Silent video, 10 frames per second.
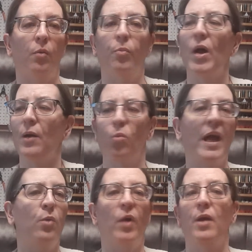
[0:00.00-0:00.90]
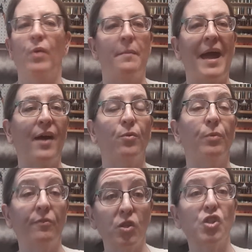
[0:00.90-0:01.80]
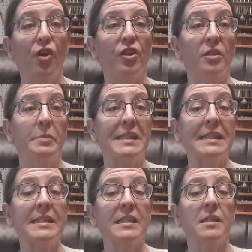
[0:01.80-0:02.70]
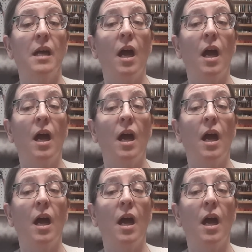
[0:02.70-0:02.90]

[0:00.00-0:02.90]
back when we first started the business.